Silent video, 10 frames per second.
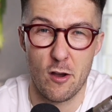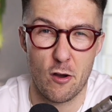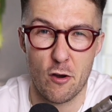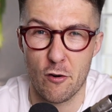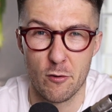
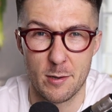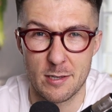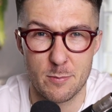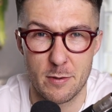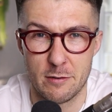horrible
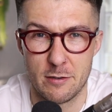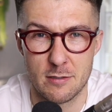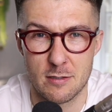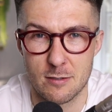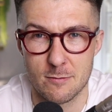
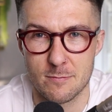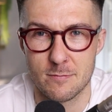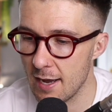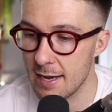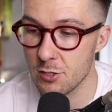experience.
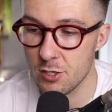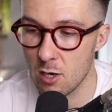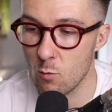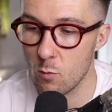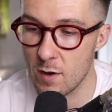How do you know
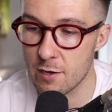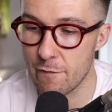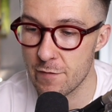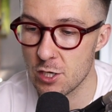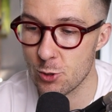what way your
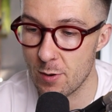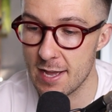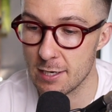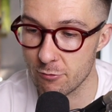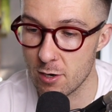facial
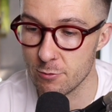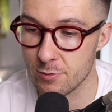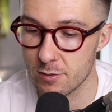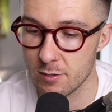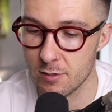hair
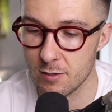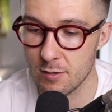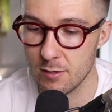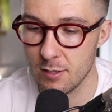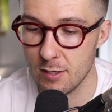grows?
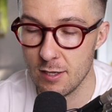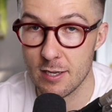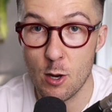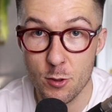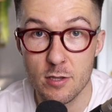
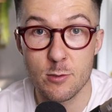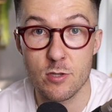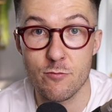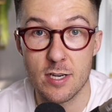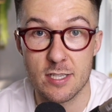Now, I thought this was
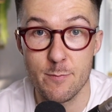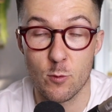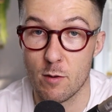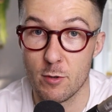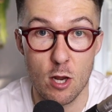a really
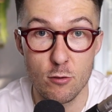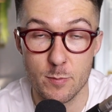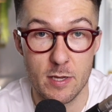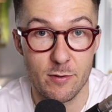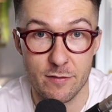simple one, but loads of
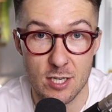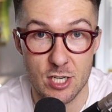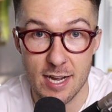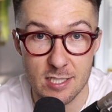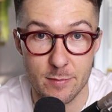people have
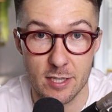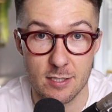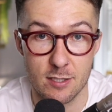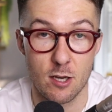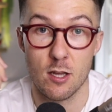actually asked me
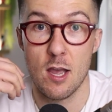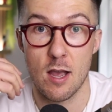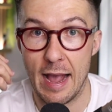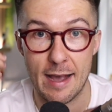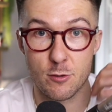this, and like,
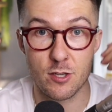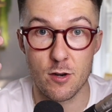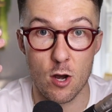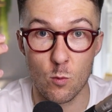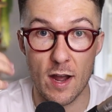how do you
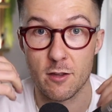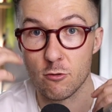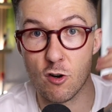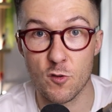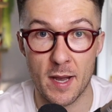know where the
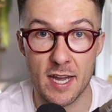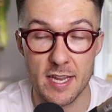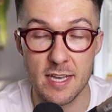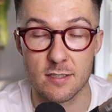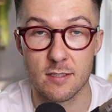growth pattern
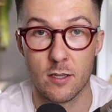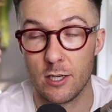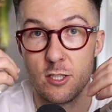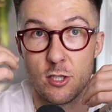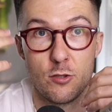is? And
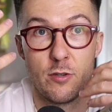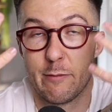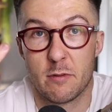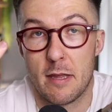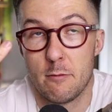I just thought it
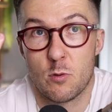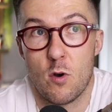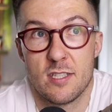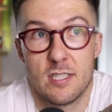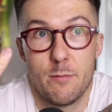was quite
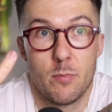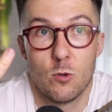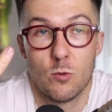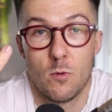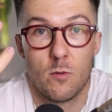a
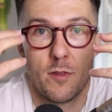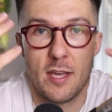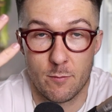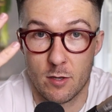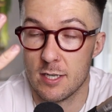simple
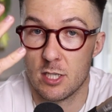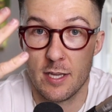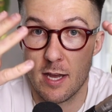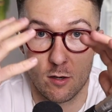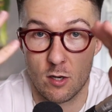thing, but actually,
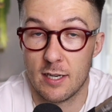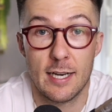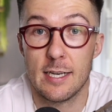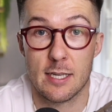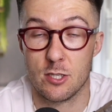yeah,
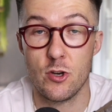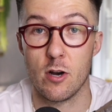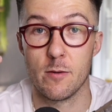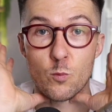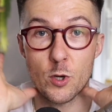clearly it's
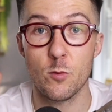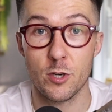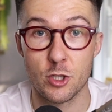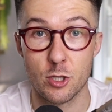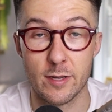not. What you want
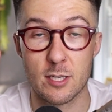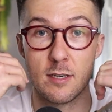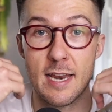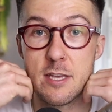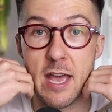to do is
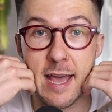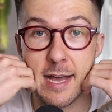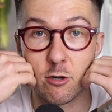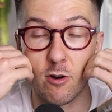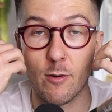let your hair
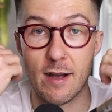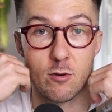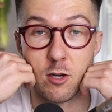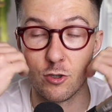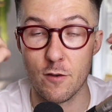grow out
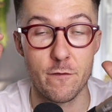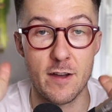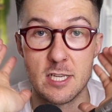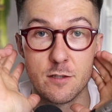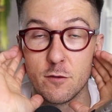on your
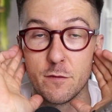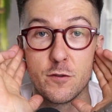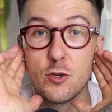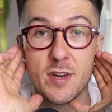face for a few